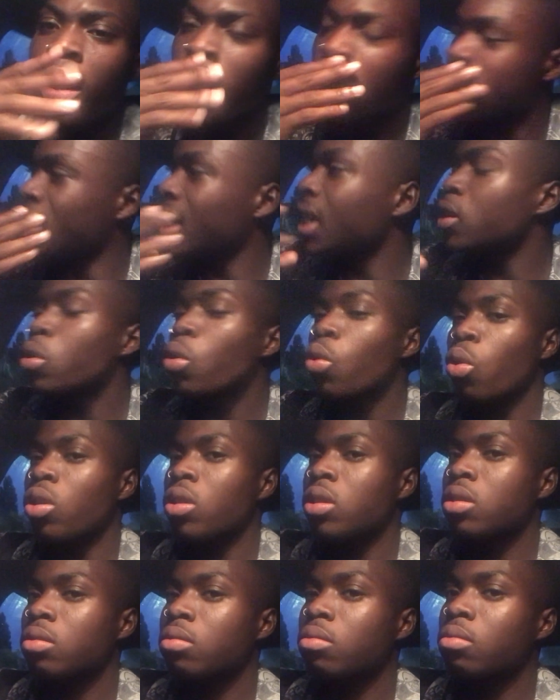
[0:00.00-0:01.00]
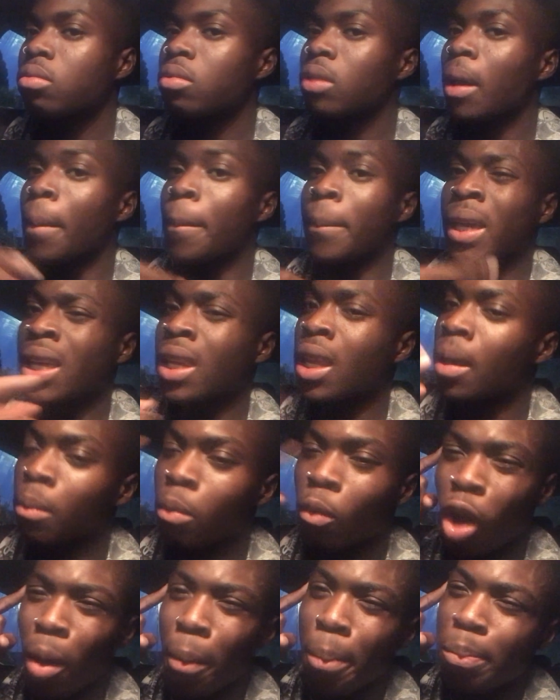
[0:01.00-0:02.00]
because he talks, me and him
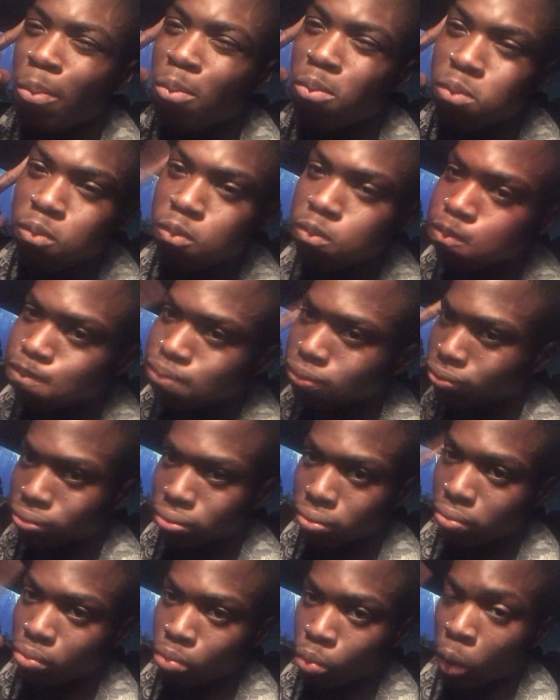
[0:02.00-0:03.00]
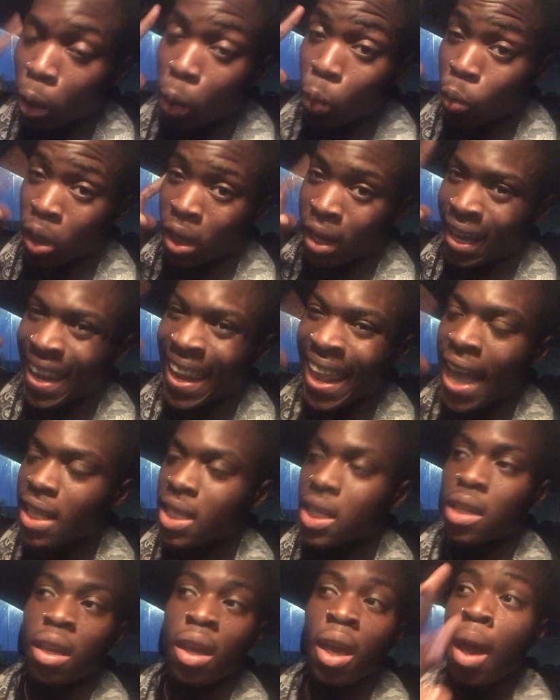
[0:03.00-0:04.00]
were
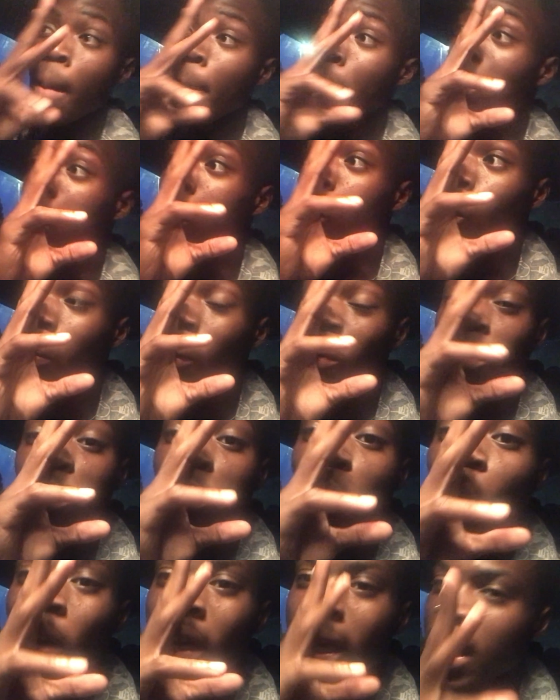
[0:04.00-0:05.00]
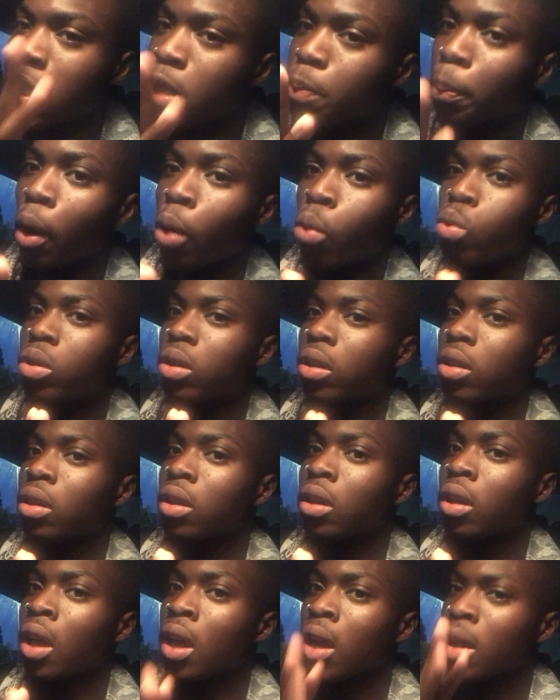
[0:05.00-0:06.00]
connected. But before he spoke,
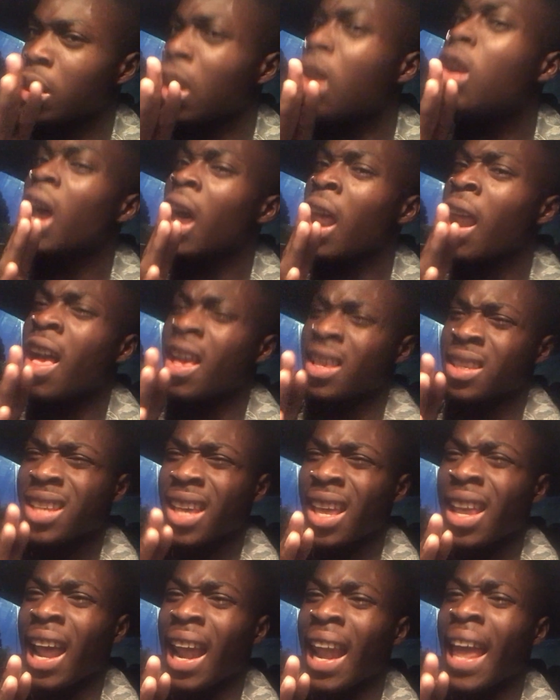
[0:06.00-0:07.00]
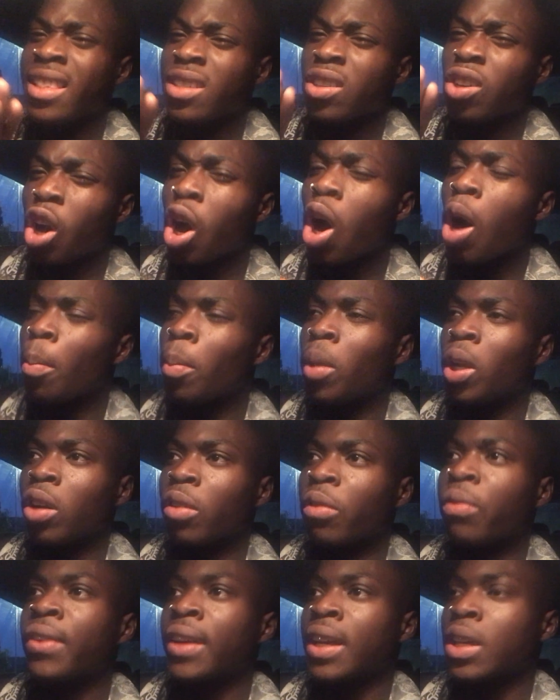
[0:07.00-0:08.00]
you know how I said I like to comment
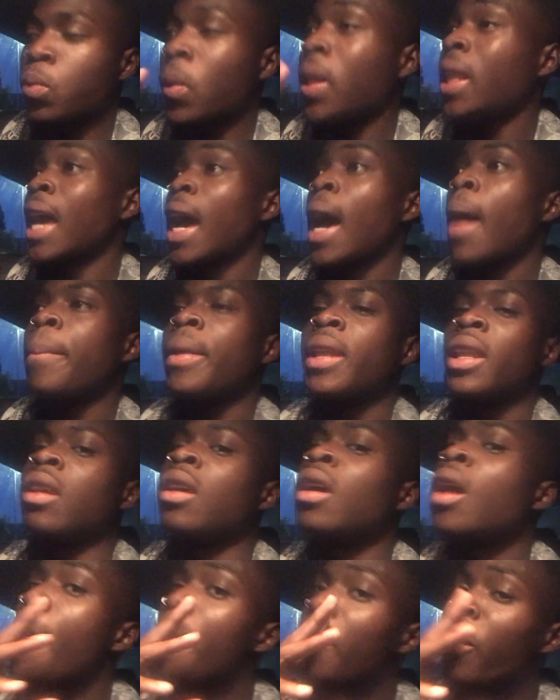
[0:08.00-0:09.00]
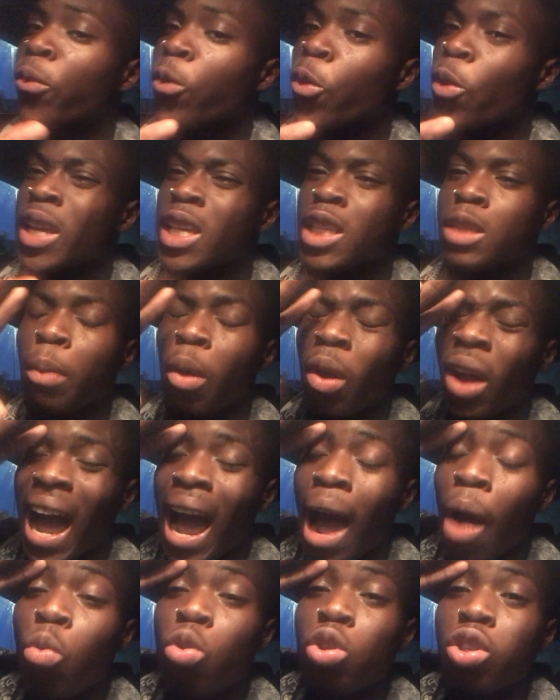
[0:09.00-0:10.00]
on things when they're happening. Before he spoke,
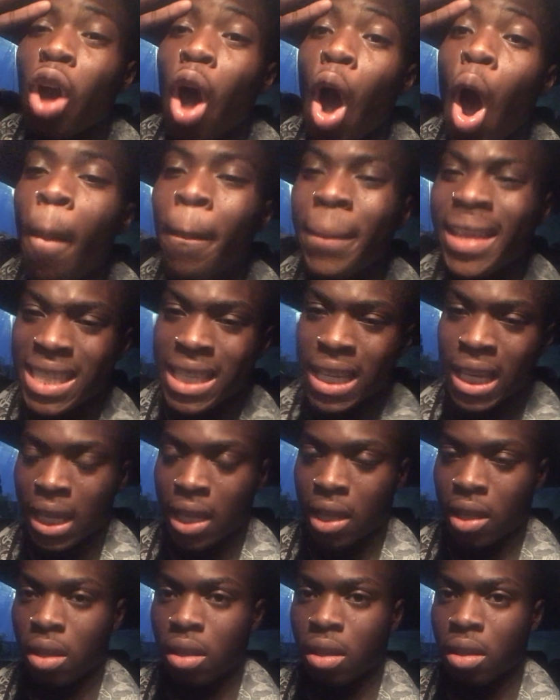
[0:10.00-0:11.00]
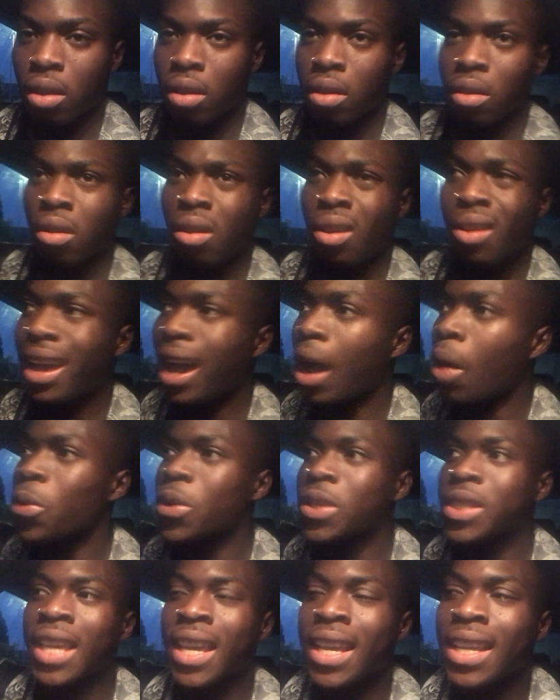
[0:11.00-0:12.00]
I was commenting. I
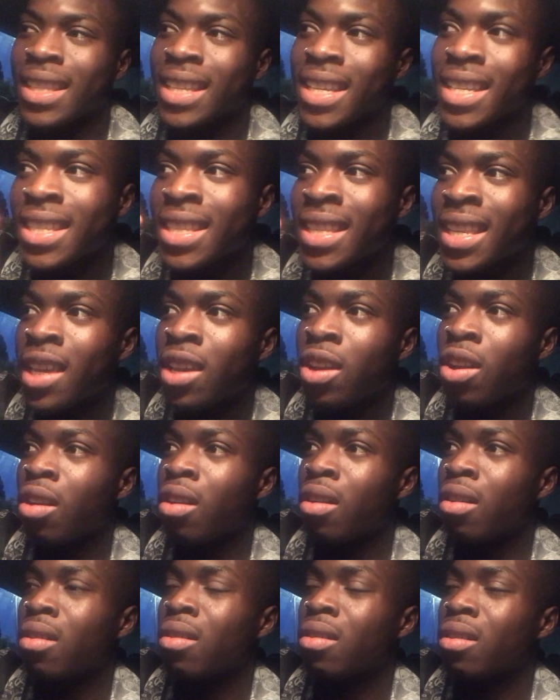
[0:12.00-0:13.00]
was saying, this nigga,